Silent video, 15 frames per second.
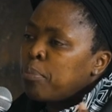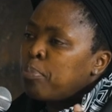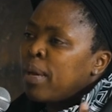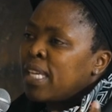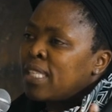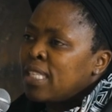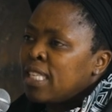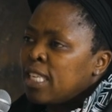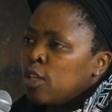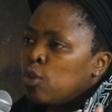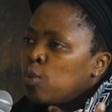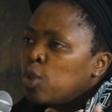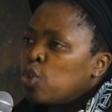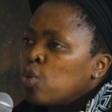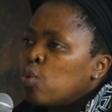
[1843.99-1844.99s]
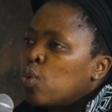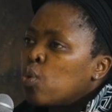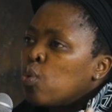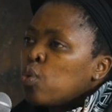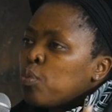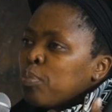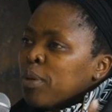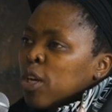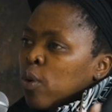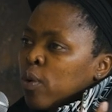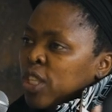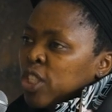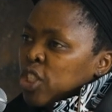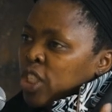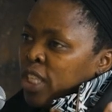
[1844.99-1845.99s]
person in which you could be
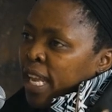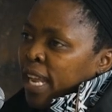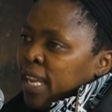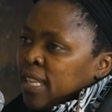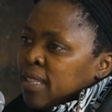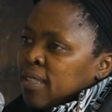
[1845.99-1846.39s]
original